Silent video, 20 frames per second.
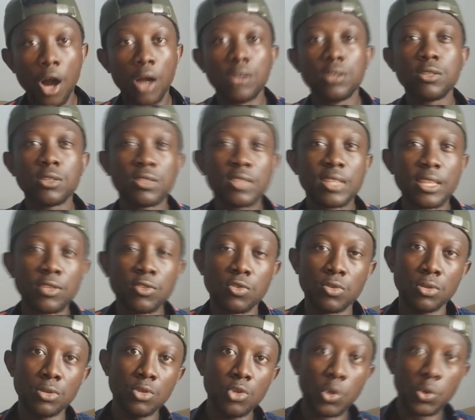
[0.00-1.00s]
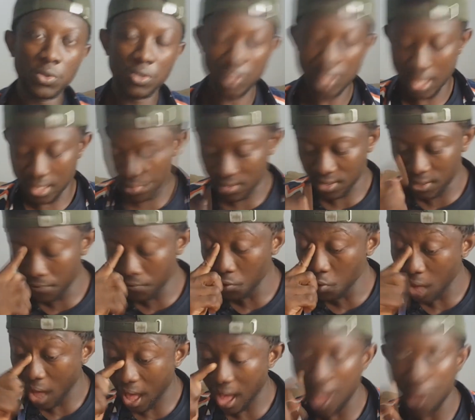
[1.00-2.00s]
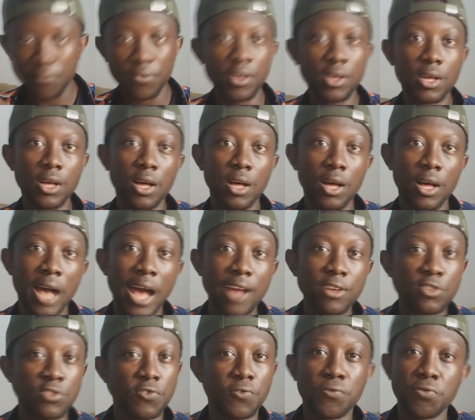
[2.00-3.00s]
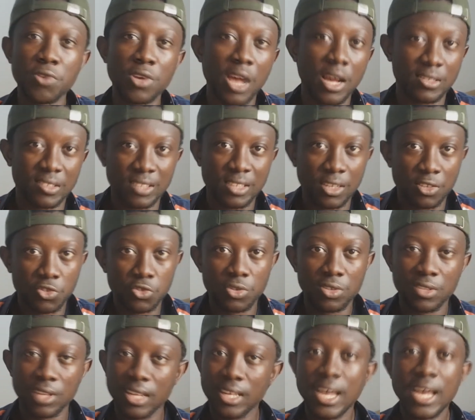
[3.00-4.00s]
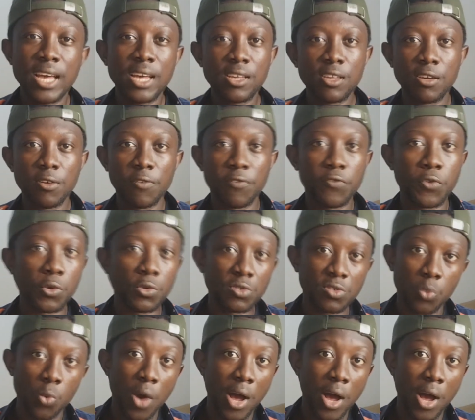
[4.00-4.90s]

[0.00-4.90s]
Another thing to note is if you have hands-free accessories like earphones,